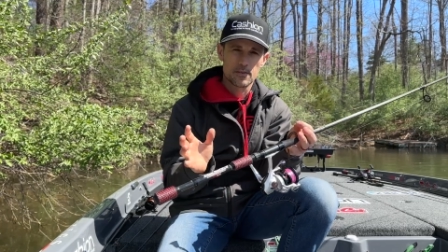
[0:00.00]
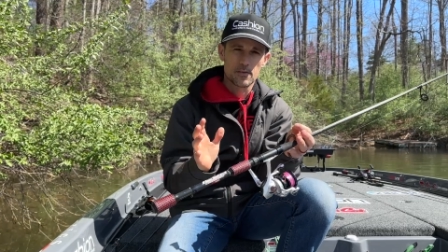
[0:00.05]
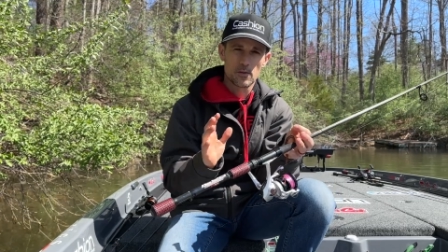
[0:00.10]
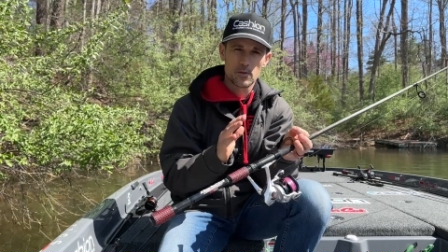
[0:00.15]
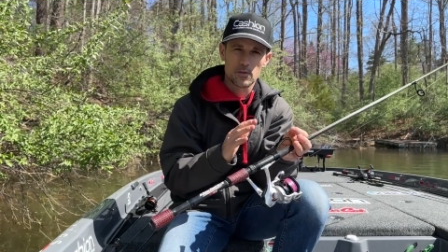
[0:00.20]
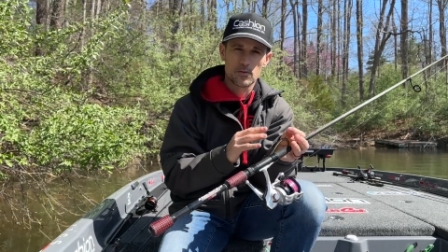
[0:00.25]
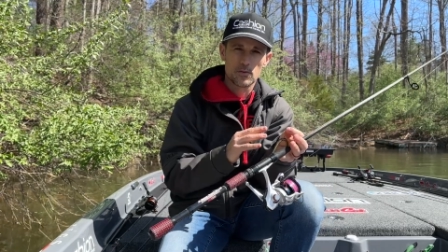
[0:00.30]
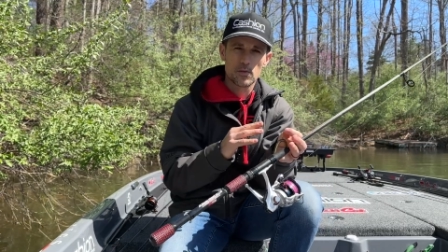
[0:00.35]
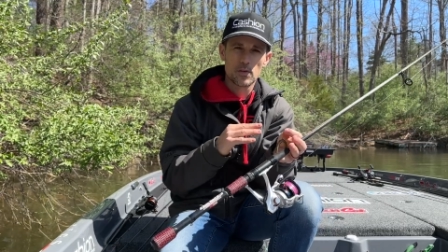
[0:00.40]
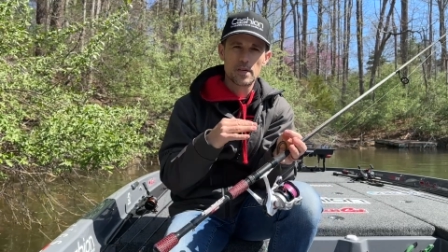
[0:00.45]
So
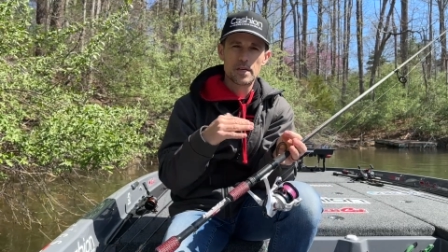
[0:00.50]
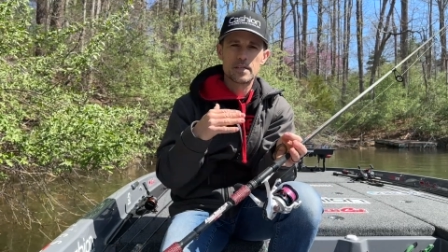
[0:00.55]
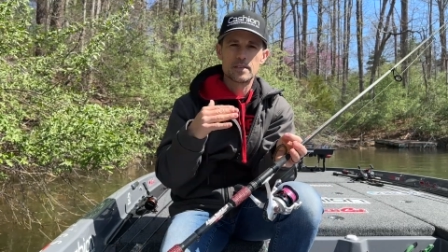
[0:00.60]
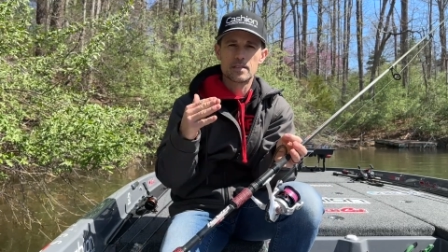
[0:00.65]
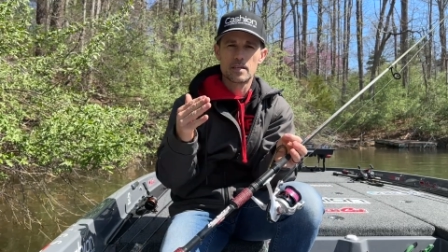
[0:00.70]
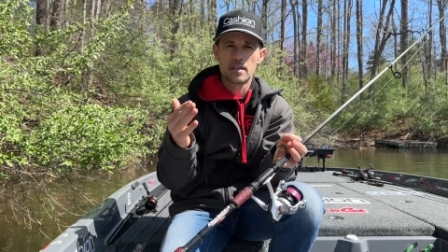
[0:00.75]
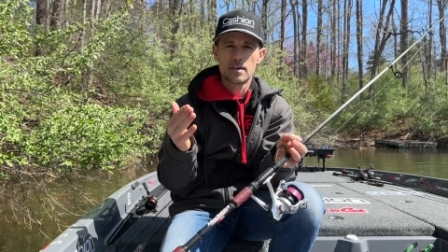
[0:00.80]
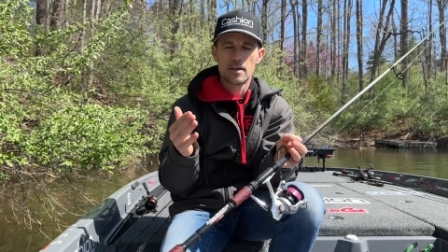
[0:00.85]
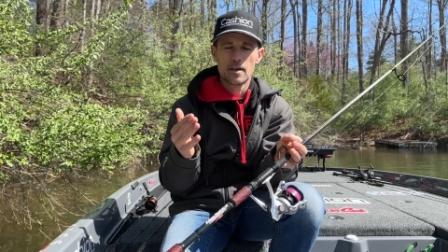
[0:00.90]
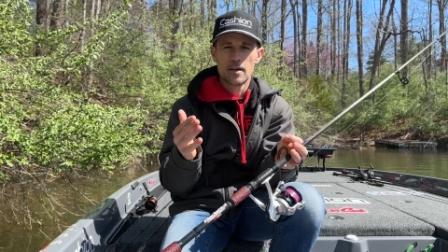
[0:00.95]
it's real
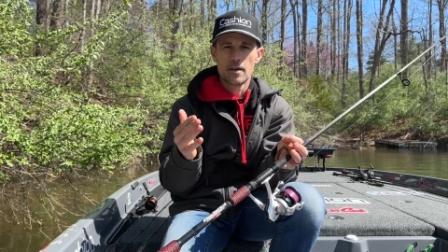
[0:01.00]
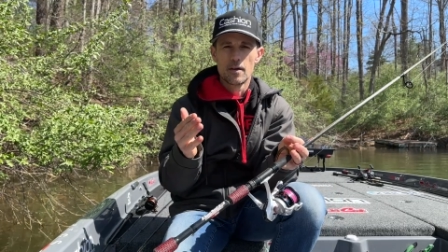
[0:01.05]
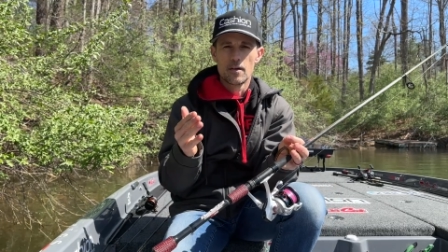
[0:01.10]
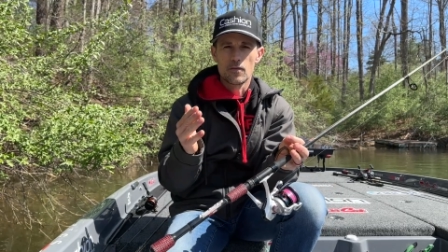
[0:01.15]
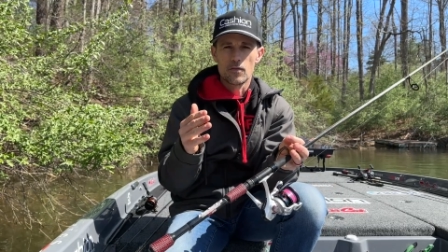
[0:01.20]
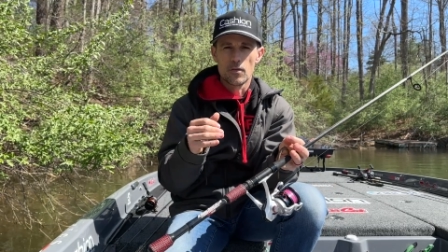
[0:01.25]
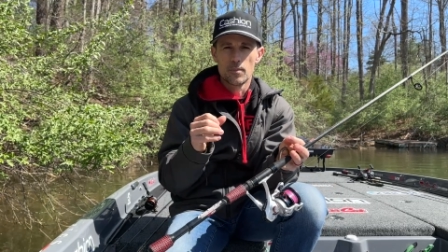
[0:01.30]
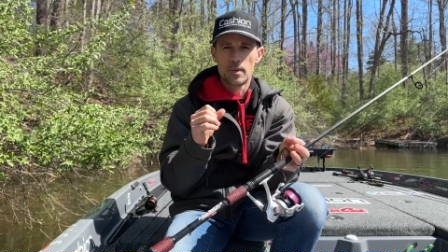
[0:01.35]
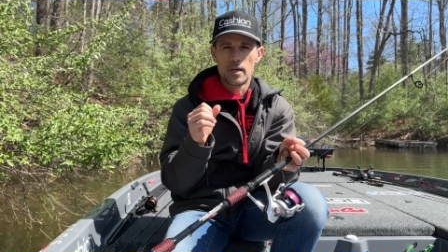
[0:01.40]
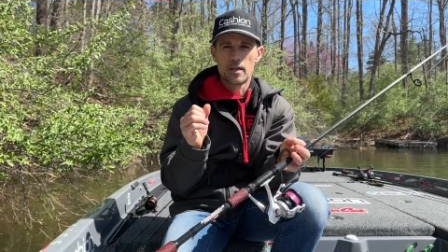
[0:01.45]
easy
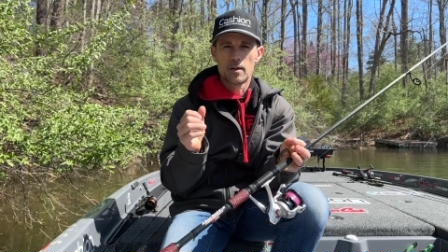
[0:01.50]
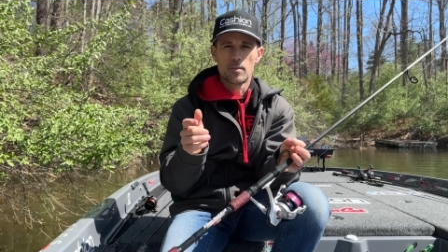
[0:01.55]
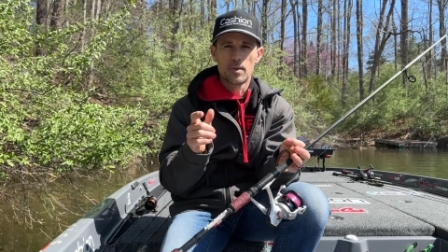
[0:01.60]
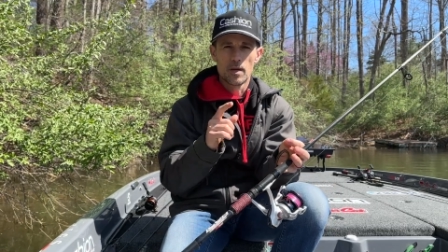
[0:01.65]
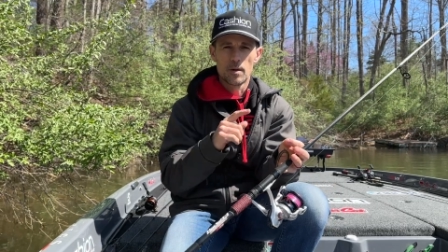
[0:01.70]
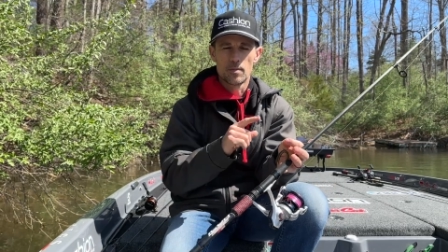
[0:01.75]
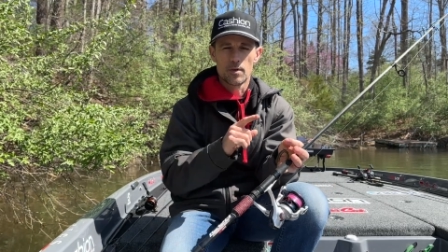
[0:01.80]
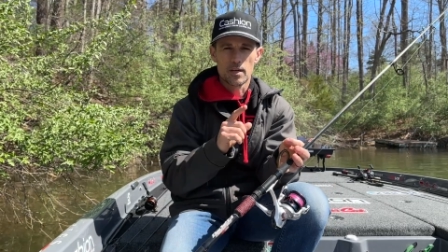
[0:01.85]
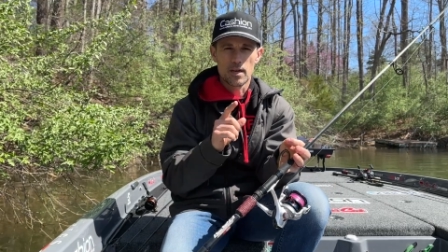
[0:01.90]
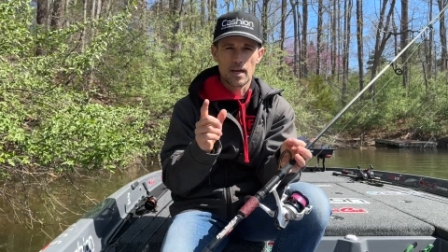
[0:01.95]
for me to be
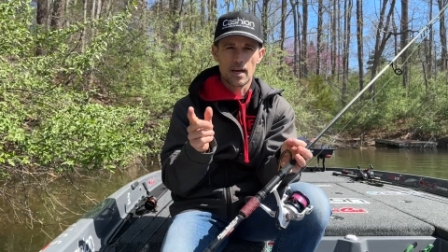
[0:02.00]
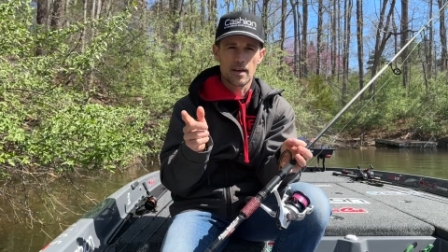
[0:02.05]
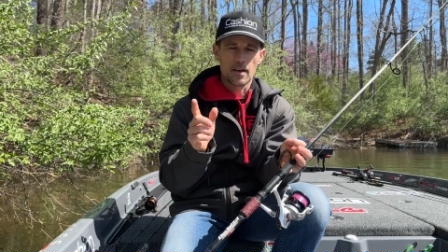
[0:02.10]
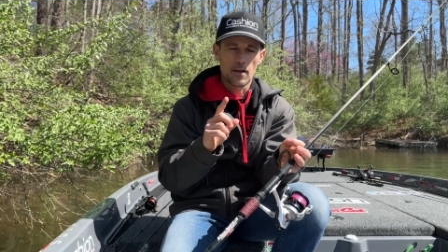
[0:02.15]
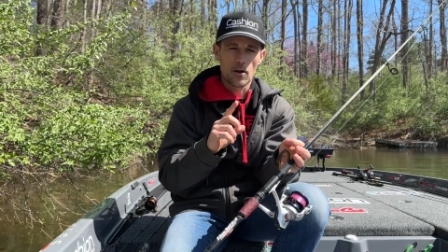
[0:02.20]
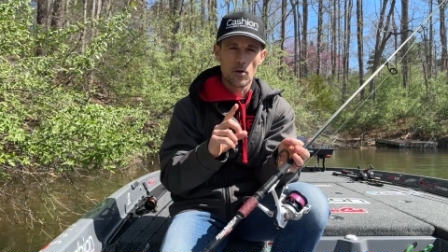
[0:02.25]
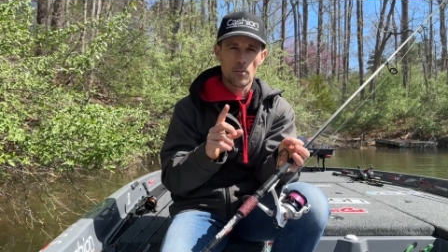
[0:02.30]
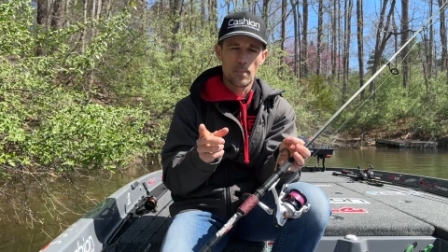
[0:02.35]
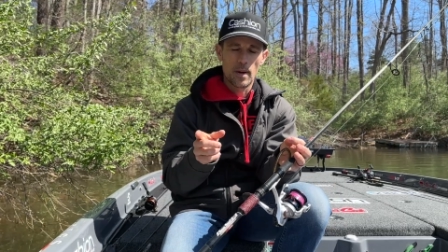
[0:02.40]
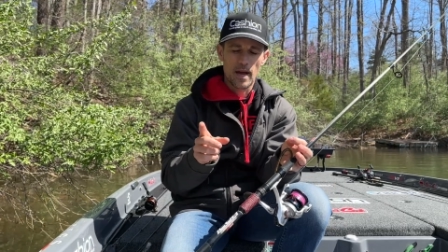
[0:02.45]
able to kind of
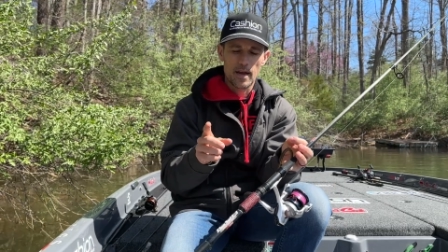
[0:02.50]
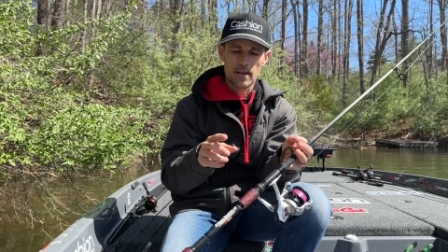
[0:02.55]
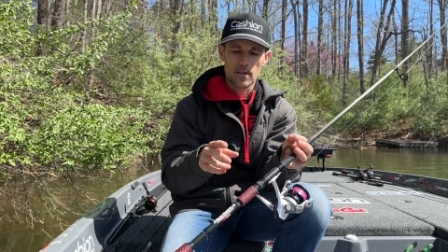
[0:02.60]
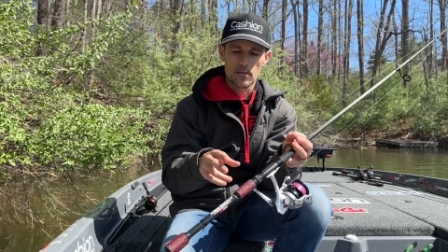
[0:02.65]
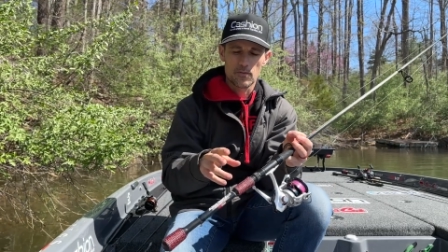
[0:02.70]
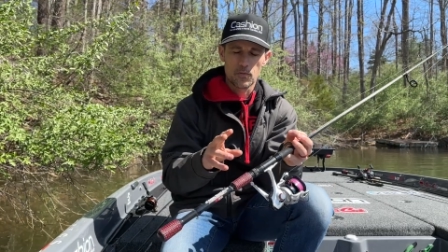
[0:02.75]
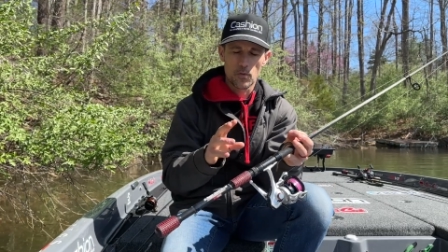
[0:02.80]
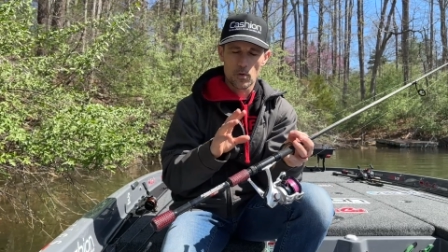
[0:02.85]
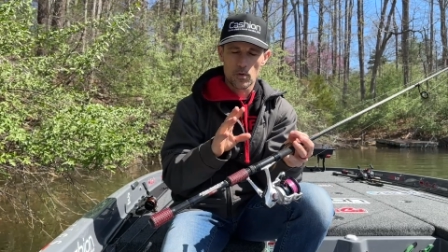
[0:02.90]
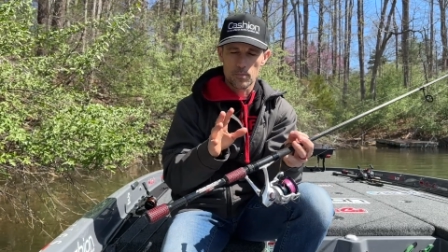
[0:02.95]
go back
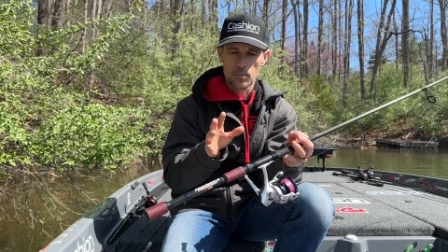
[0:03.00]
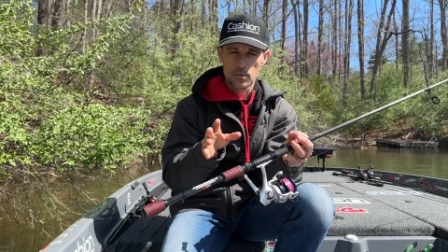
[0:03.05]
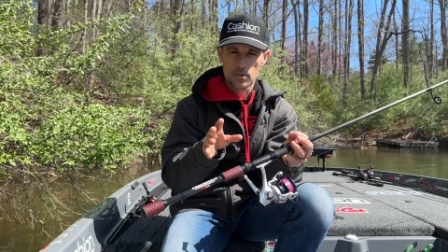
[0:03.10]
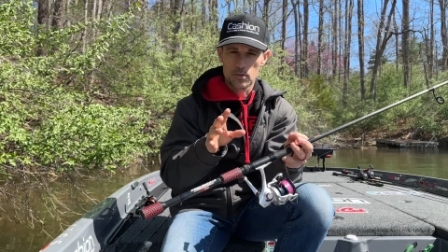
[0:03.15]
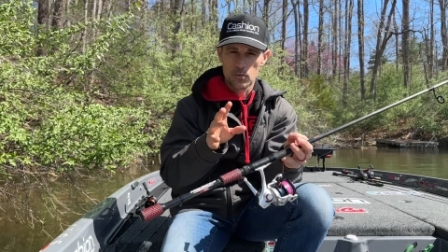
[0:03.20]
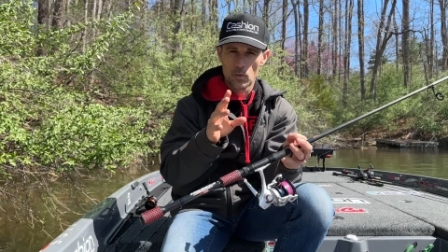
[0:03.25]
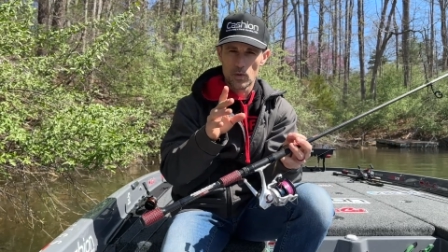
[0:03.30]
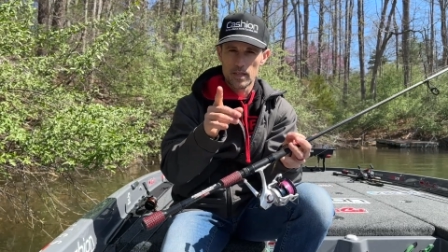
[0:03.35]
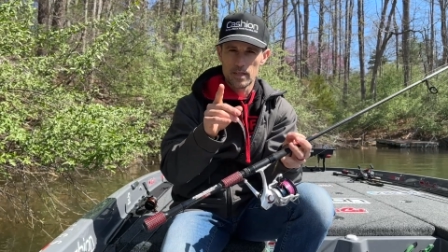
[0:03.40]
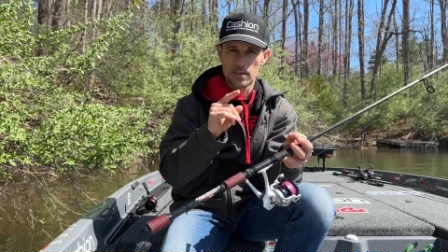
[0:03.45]
and forth
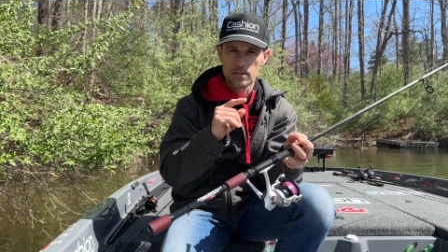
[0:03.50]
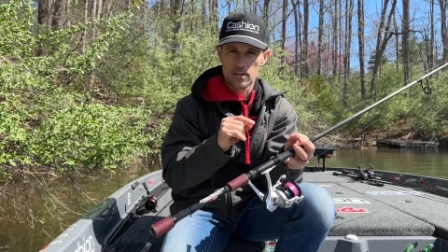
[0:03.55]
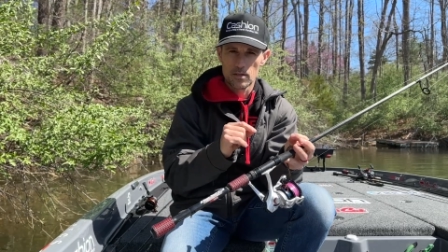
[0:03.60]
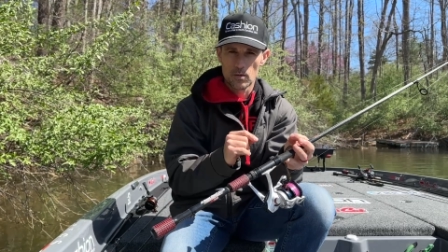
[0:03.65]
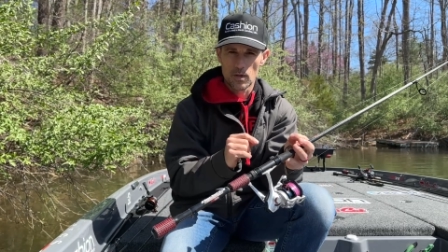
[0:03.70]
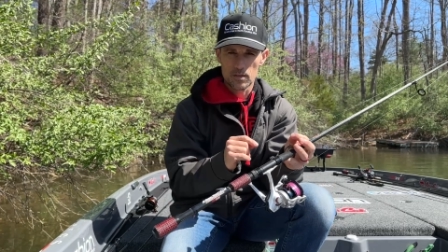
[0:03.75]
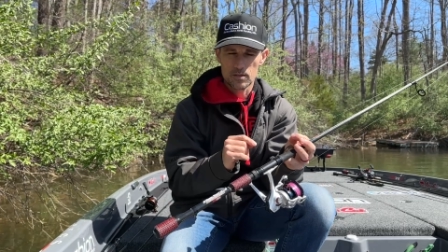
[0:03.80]
between the two.